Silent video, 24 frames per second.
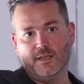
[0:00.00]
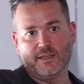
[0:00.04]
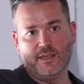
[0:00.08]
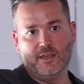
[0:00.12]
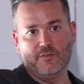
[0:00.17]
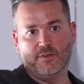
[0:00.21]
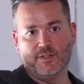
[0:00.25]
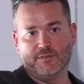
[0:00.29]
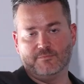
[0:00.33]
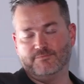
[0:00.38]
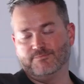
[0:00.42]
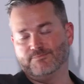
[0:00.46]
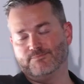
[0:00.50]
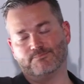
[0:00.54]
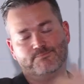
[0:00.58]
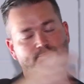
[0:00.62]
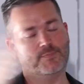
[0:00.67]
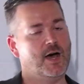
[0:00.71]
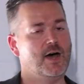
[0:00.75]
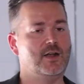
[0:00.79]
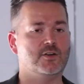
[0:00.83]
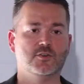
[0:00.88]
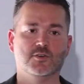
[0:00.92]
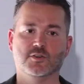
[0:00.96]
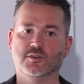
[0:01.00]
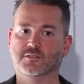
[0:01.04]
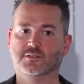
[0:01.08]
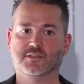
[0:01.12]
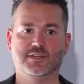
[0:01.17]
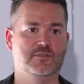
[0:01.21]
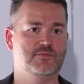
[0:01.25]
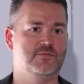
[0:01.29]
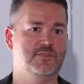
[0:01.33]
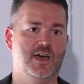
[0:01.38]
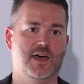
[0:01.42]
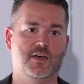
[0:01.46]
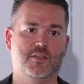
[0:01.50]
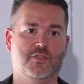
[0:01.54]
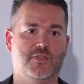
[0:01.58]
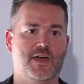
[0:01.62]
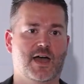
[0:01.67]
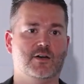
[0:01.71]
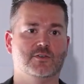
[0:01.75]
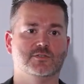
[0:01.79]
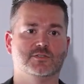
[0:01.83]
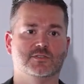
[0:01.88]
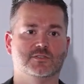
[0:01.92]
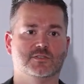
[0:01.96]
Give it hundreds, if not
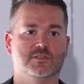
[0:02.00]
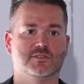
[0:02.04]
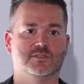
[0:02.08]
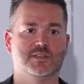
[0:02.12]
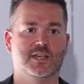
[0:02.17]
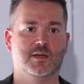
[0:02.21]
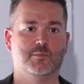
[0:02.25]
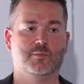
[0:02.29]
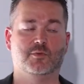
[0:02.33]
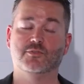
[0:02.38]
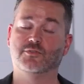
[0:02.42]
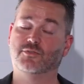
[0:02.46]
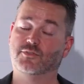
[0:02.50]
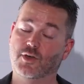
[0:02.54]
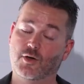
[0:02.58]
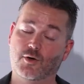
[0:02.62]
thousands of samples,